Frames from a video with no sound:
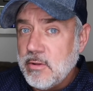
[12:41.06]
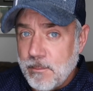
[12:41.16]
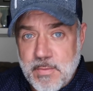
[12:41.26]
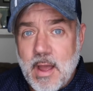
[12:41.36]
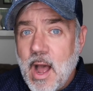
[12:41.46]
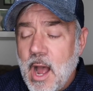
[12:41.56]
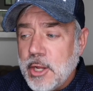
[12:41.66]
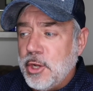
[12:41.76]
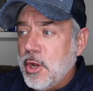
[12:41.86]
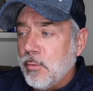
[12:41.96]

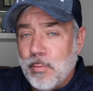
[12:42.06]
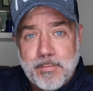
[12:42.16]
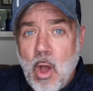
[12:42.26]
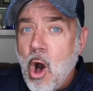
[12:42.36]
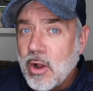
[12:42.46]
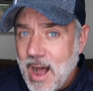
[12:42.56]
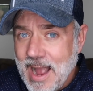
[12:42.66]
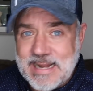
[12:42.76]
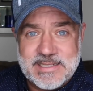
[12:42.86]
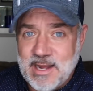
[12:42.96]
you know, all
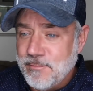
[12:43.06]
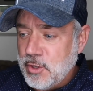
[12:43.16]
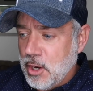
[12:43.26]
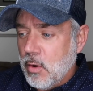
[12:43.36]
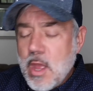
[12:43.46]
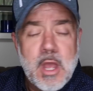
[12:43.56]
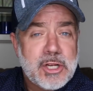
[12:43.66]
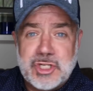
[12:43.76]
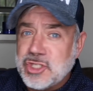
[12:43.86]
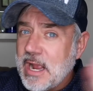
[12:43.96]
kinds of, you know,
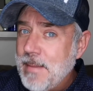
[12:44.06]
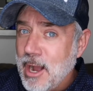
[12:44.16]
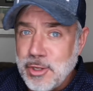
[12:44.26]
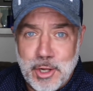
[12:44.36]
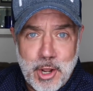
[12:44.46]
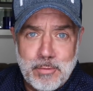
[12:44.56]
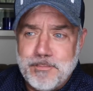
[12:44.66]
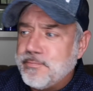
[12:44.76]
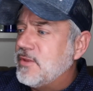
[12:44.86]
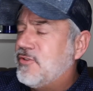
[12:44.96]
she's talking about, you know,
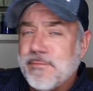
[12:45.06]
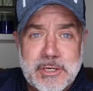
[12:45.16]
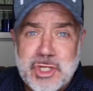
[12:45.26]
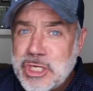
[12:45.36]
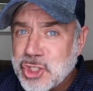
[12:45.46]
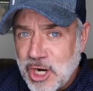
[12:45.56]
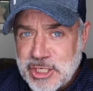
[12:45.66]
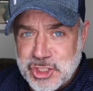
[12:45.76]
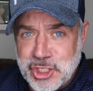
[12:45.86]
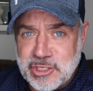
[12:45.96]
different gender
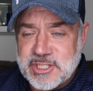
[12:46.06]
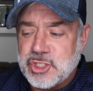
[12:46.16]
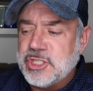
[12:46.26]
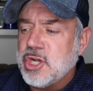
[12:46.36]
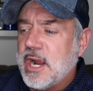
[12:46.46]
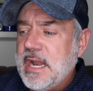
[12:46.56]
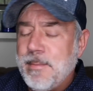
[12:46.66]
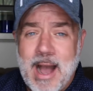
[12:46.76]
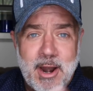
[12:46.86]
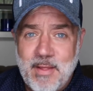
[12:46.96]
issues, and she's talking
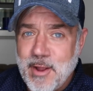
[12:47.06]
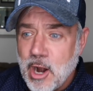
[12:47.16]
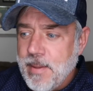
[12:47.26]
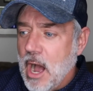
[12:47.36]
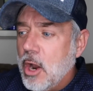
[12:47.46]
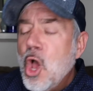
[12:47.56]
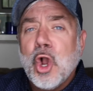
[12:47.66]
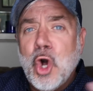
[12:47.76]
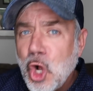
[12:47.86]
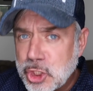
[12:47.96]
about in there about
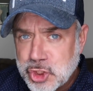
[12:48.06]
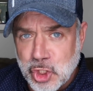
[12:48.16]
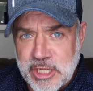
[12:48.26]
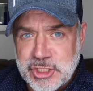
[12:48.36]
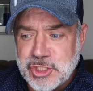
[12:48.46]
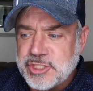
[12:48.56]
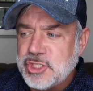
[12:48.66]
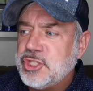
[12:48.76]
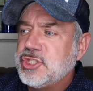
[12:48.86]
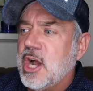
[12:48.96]
cultural issues,
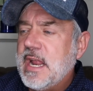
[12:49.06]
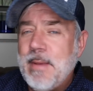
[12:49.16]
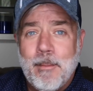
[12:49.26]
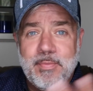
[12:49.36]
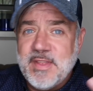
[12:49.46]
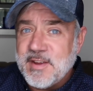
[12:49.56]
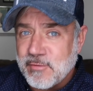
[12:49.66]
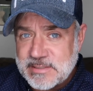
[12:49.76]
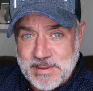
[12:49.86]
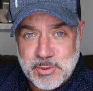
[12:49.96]
and she's talking about the
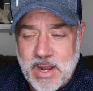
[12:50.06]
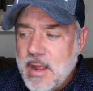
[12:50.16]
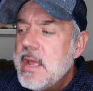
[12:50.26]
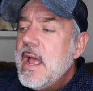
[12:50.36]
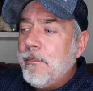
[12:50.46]
difference between